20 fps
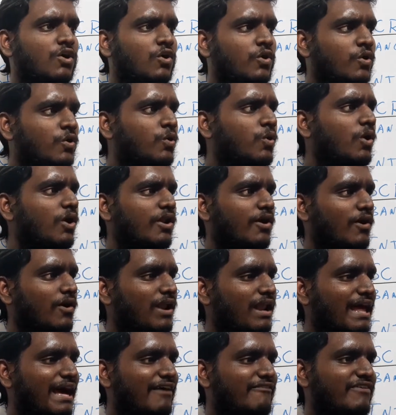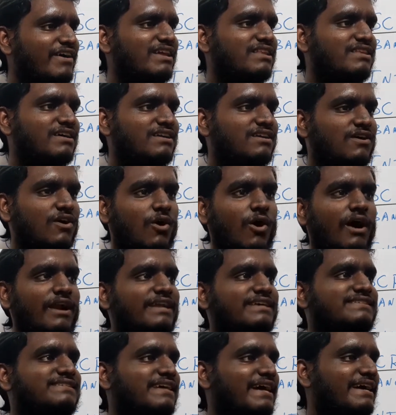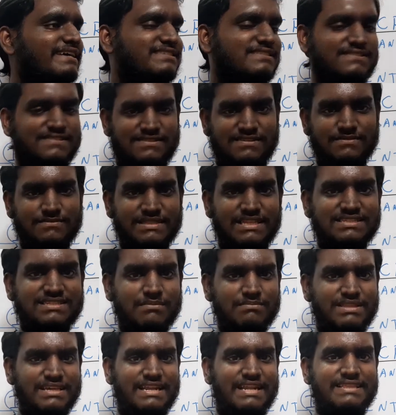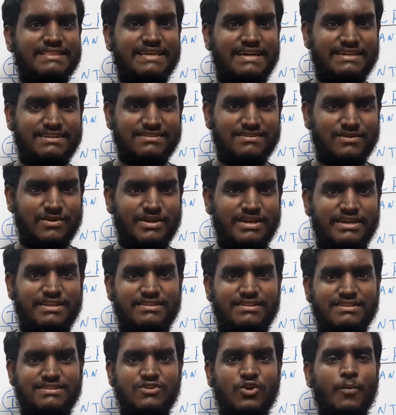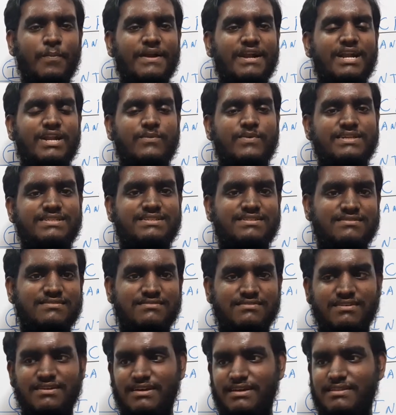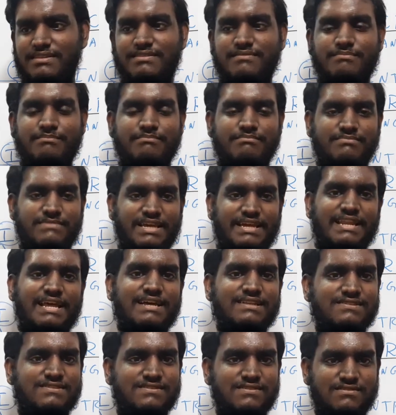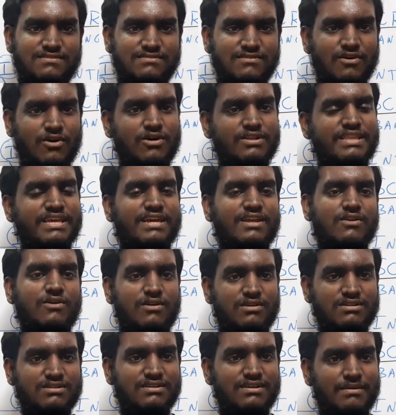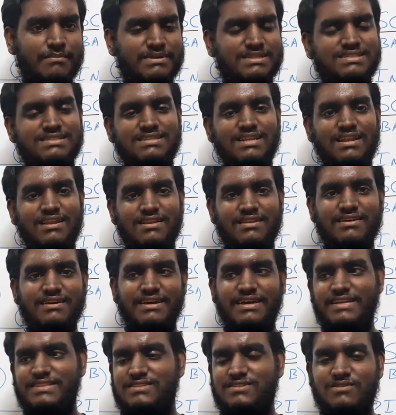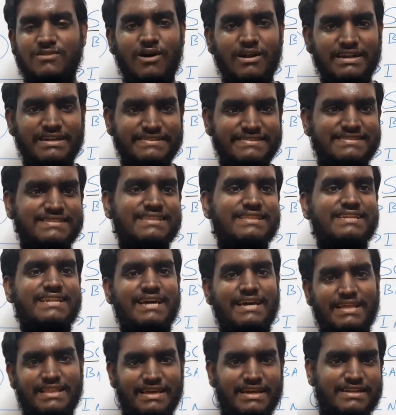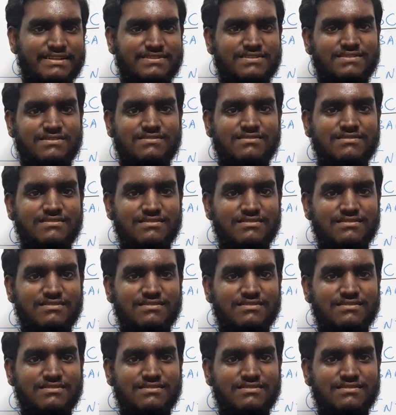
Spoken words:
who are all aware that God does exist? Something like that. Okay, it's an open-ended question. They can answer or they cannot, but still, it's not necessary that they answer.